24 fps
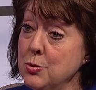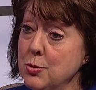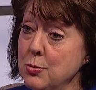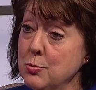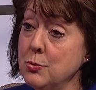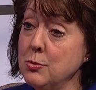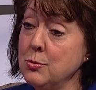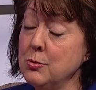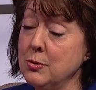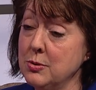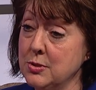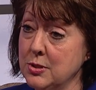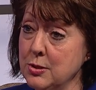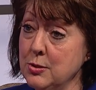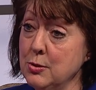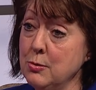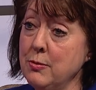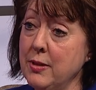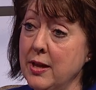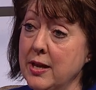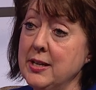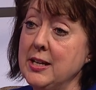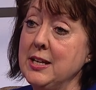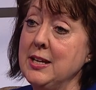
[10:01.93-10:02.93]
to do
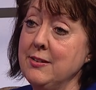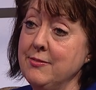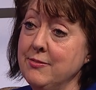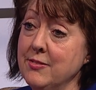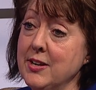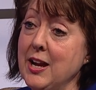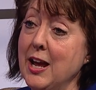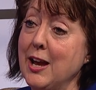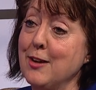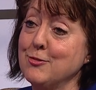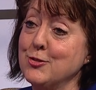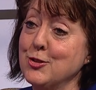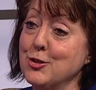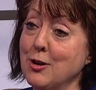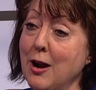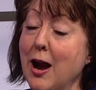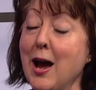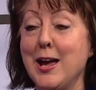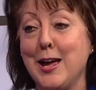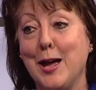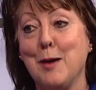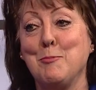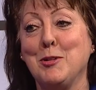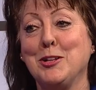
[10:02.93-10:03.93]
that even after
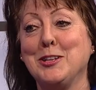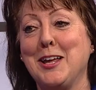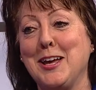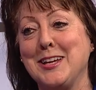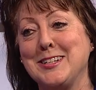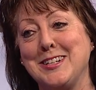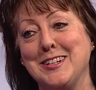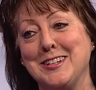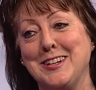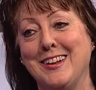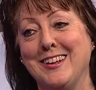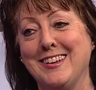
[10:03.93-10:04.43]
I am elected.